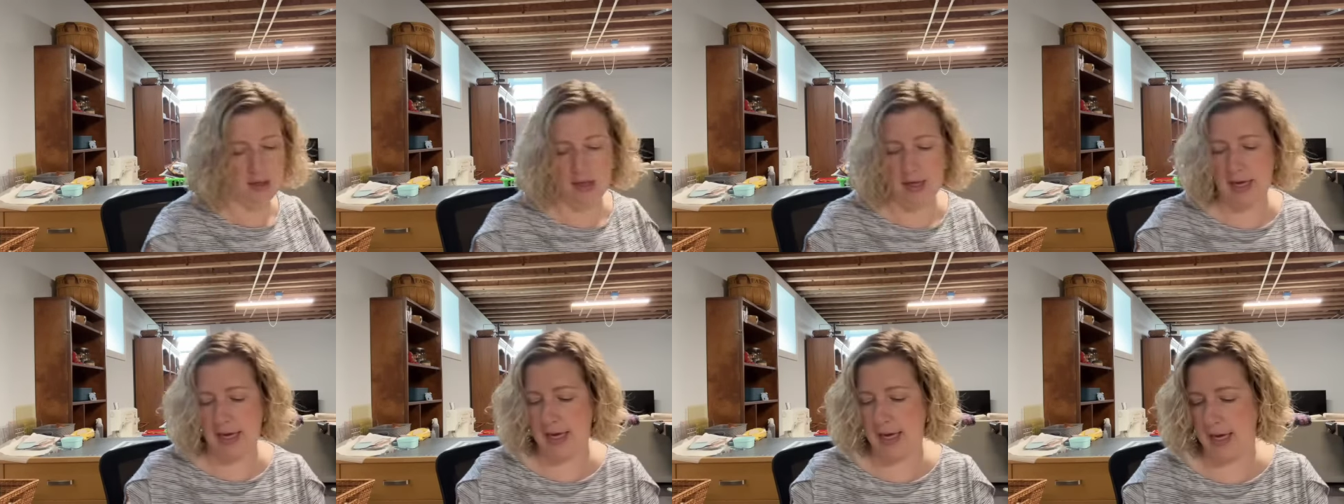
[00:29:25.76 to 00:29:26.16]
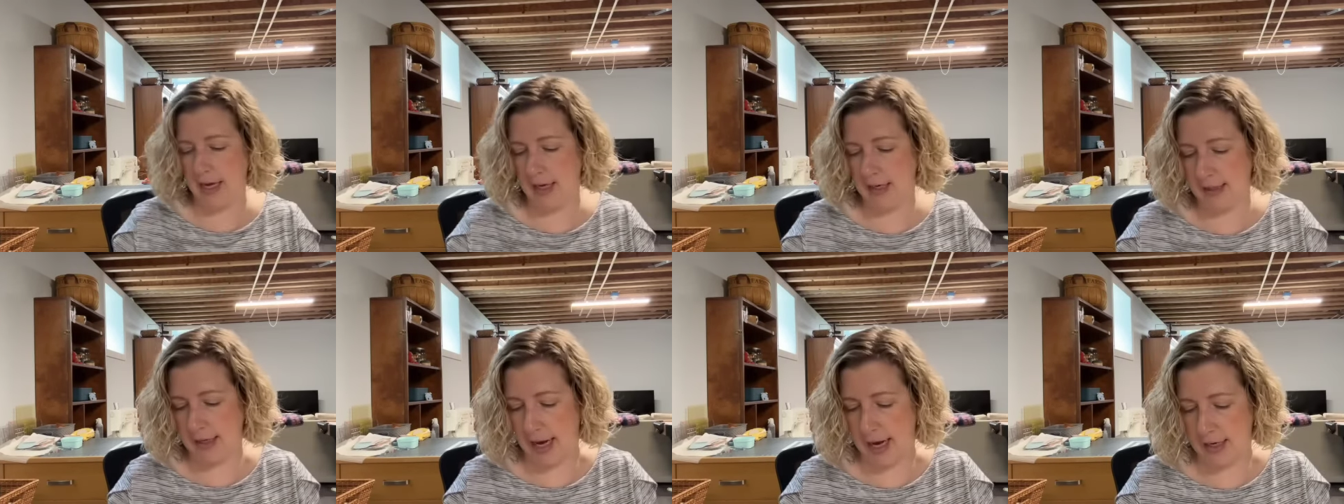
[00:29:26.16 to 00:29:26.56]

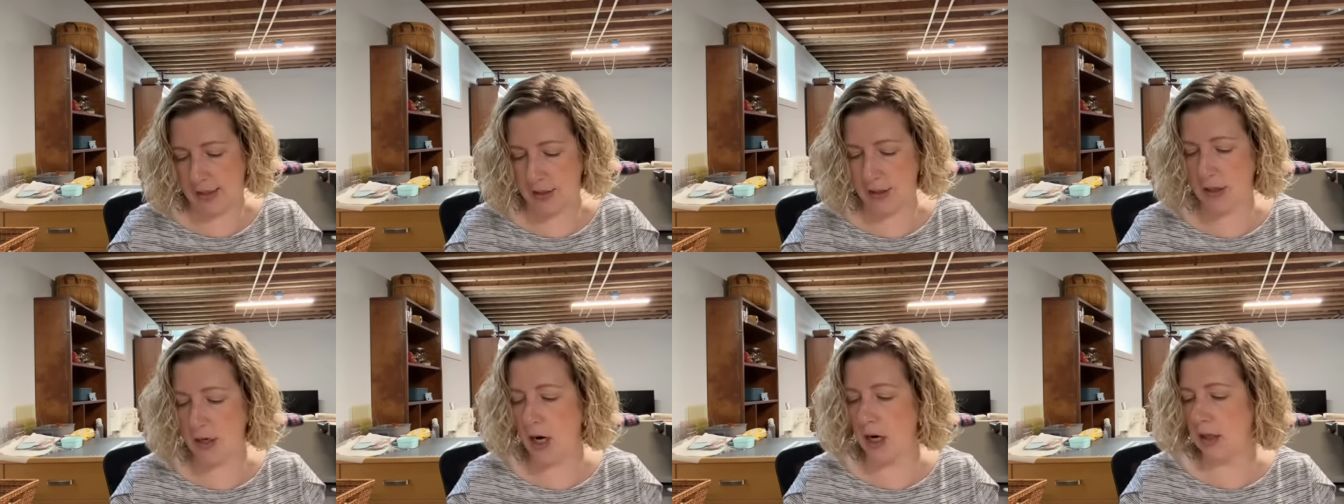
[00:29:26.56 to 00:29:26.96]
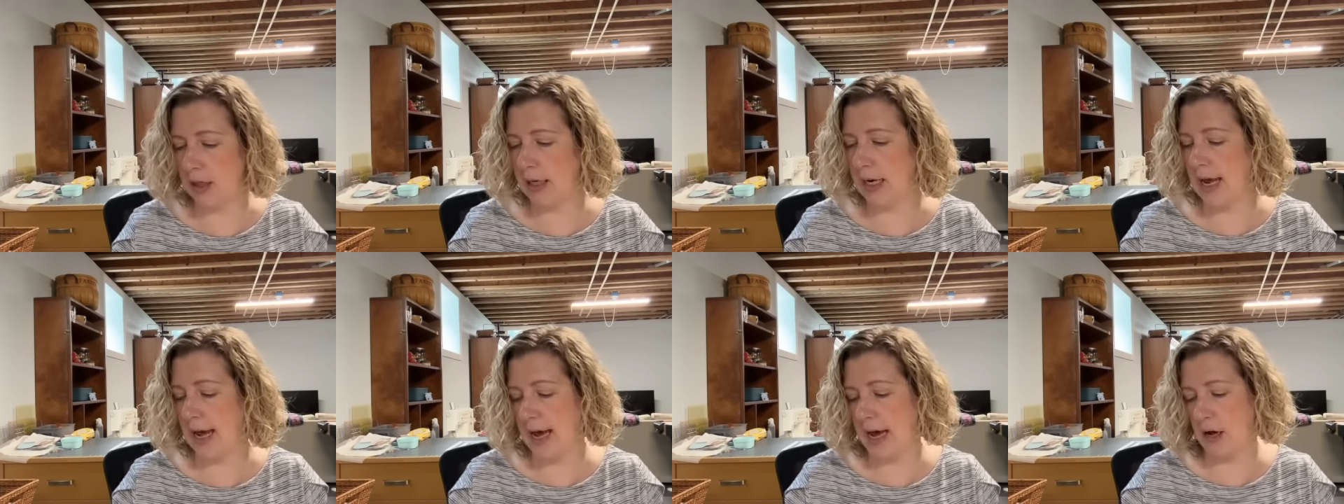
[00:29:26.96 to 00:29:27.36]
is a
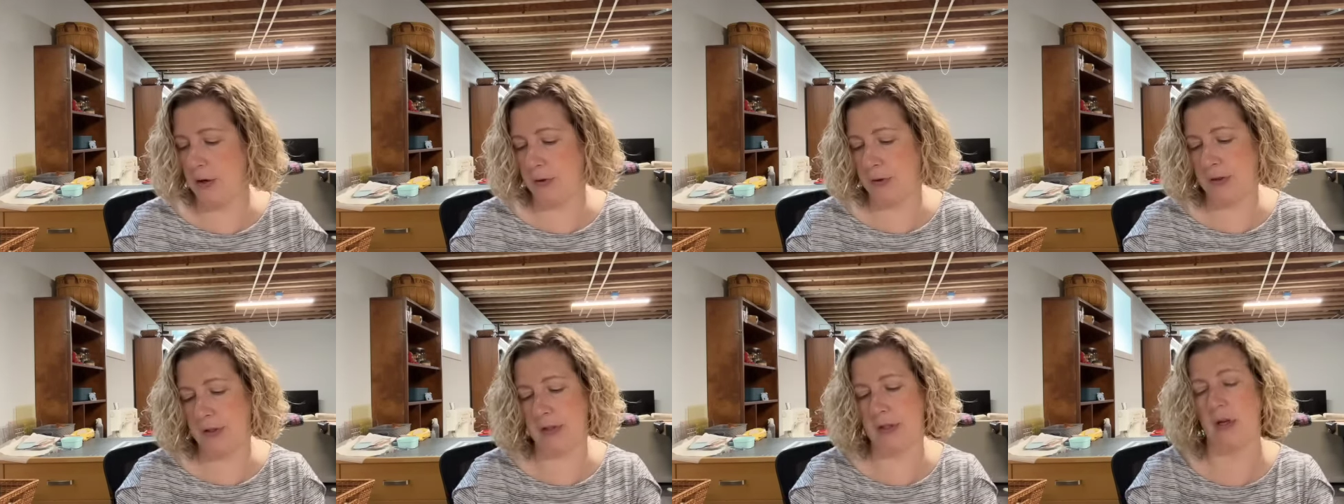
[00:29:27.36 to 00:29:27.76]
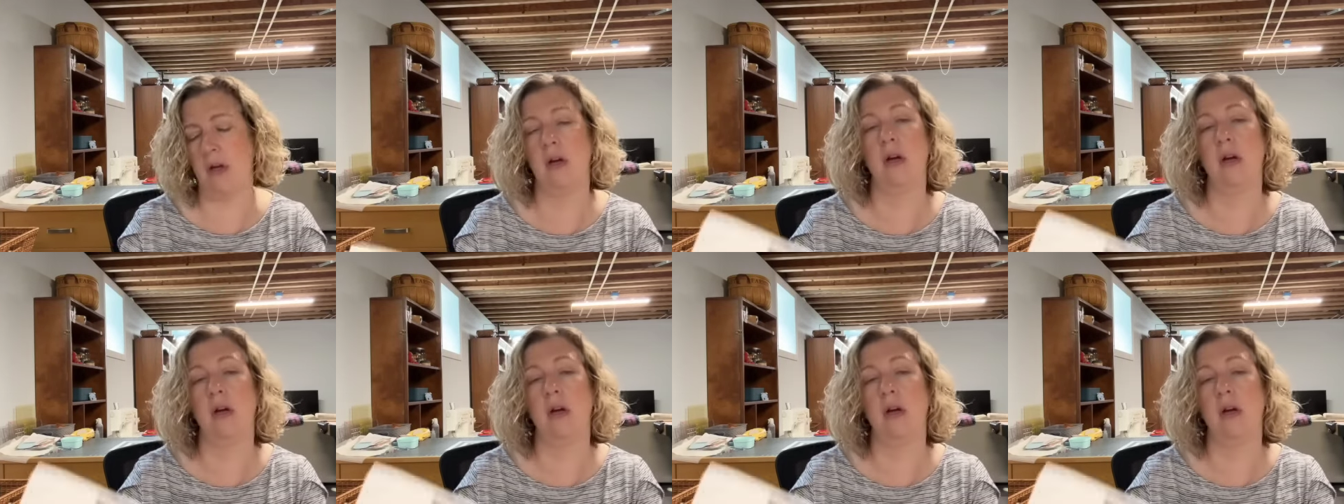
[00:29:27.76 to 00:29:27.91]
Scarlet House